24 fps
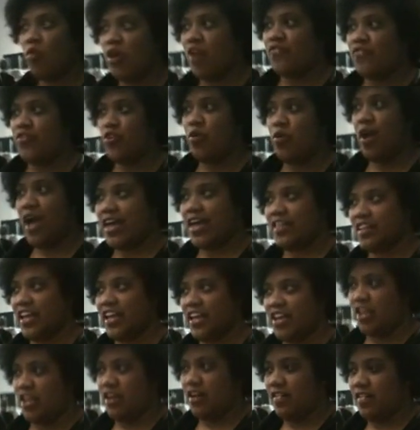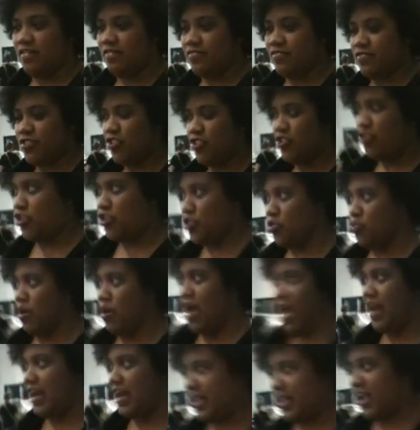where you had
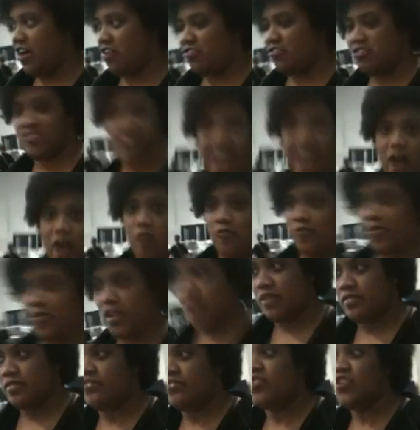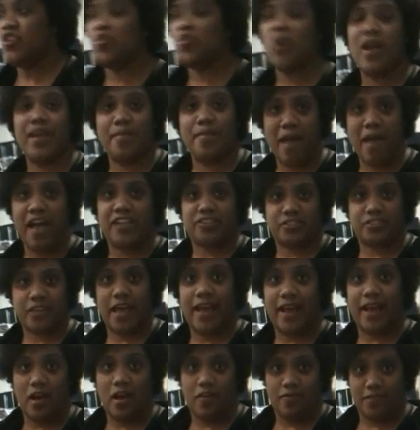a character's outfit, you had to match
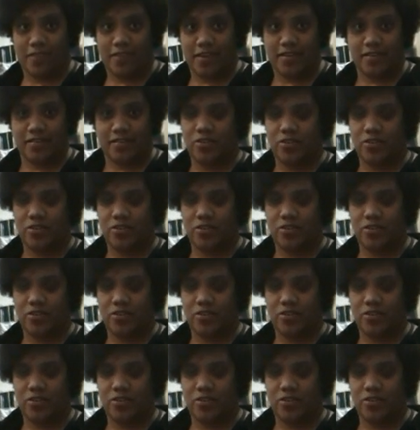that outfit.